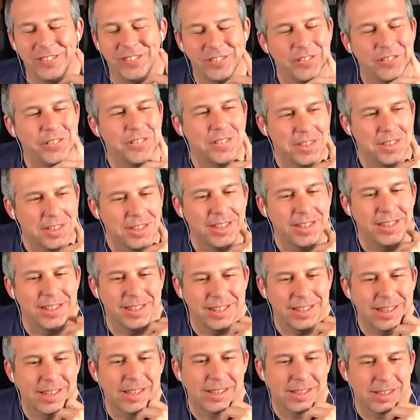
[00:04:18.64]
you give them a
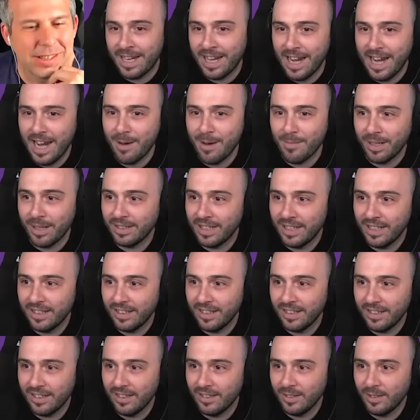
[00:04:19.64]
free to play game, and then
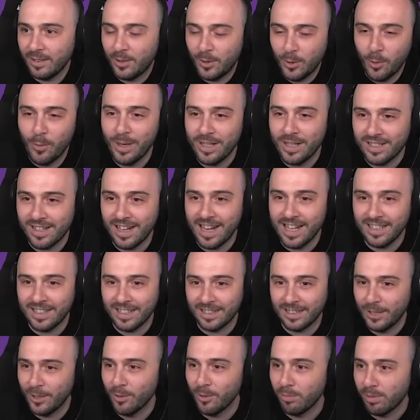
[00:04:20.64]
2 weeks later
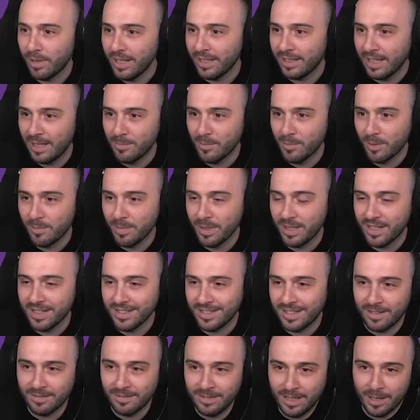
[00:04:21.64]
they don't play it anymore because
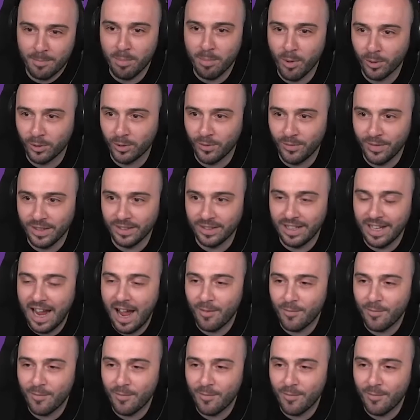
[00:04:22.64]
they're bored of it. They have